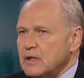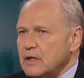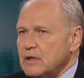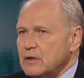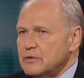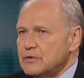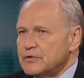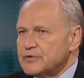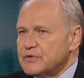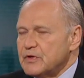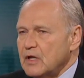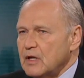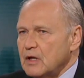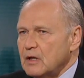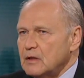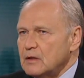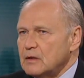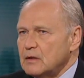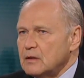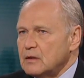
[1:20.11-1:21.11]
they
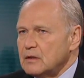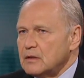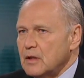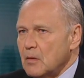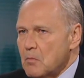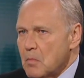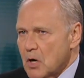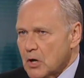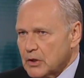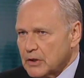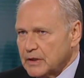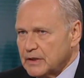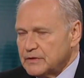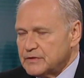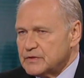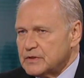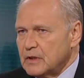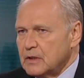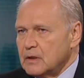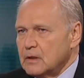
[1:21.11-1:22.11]
understand the
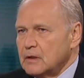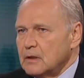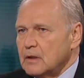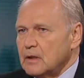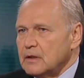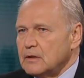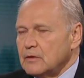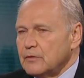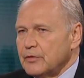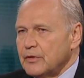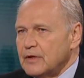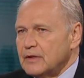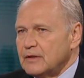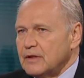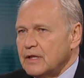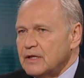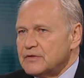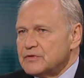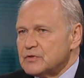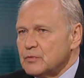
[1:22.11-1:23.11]
markets. I don't think
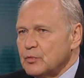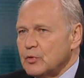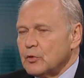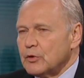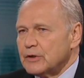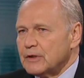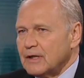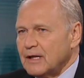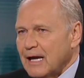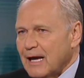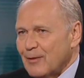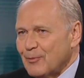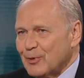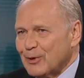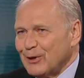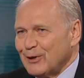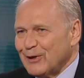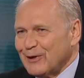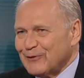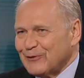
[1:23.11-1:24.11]
they support
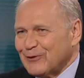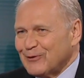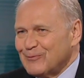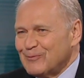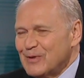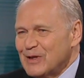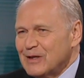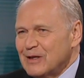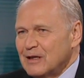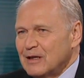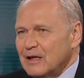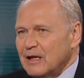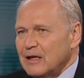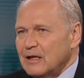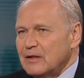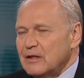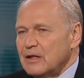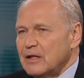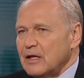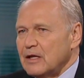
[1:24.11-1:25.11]
capitalism.
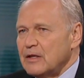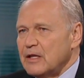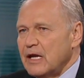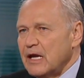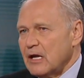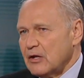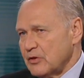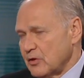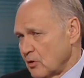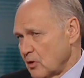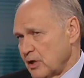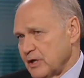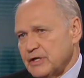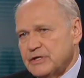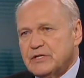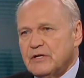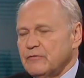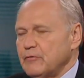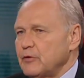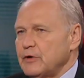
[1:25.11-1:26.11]
And, and they, they're on a
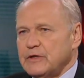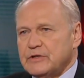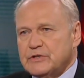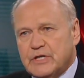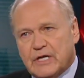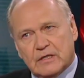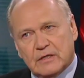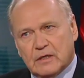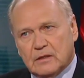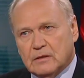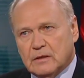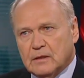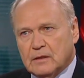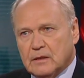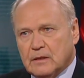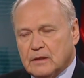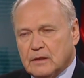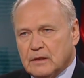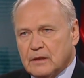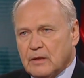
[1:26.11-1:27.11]
different agenda.
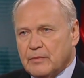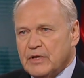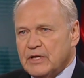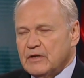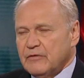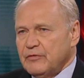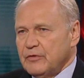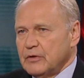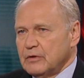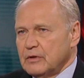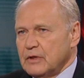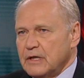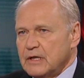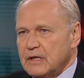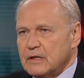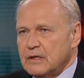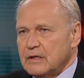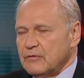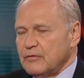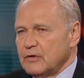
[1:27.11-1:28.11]
I mean, if you look,
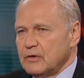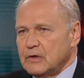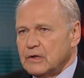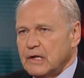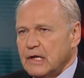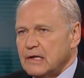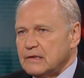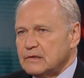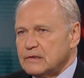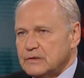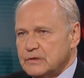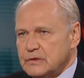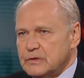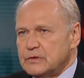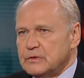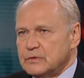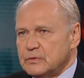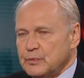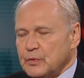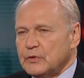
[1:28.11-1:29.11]
if you look at the
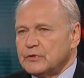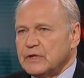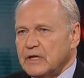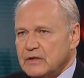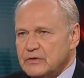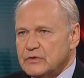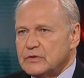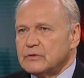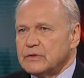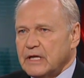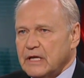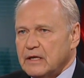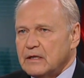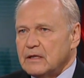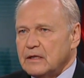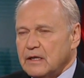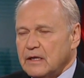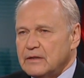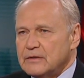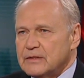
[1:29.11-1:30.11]
two potential
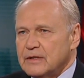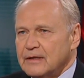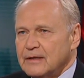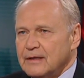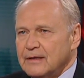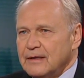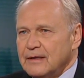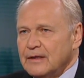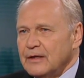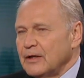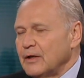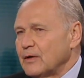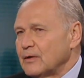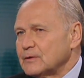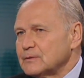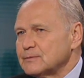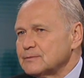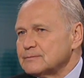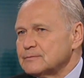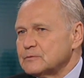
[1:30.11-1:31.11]
candidates, you
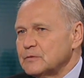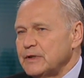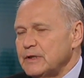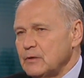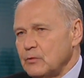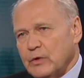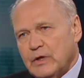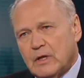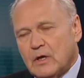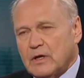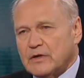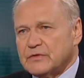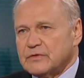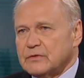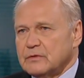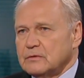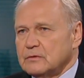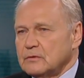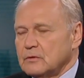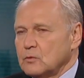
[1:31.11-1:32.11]
know, we, we lost
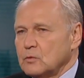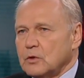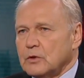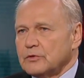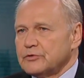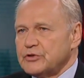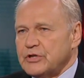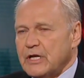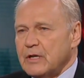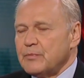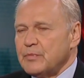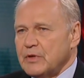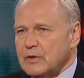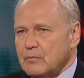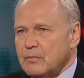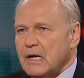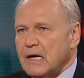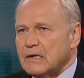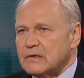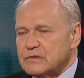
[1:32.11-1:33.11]
the world
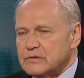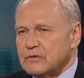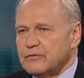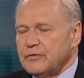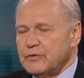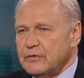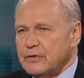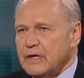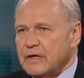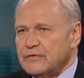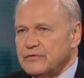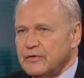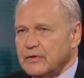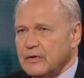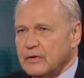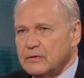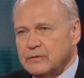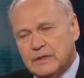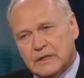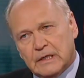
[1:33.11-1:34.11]
champion boxer a few days
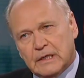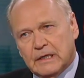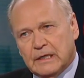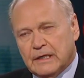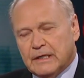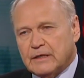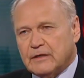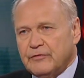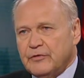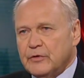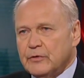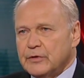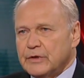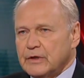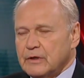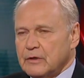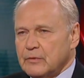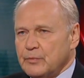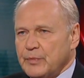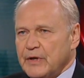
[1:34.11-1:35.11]
ago. And if you were to
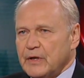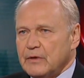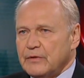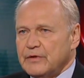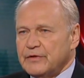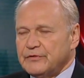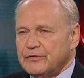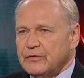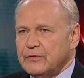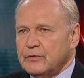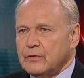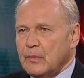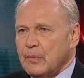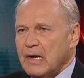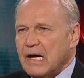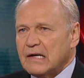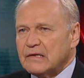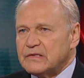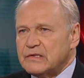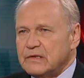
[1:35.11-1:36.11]
compare this to a
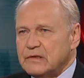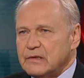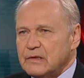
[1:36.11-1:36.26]
boxing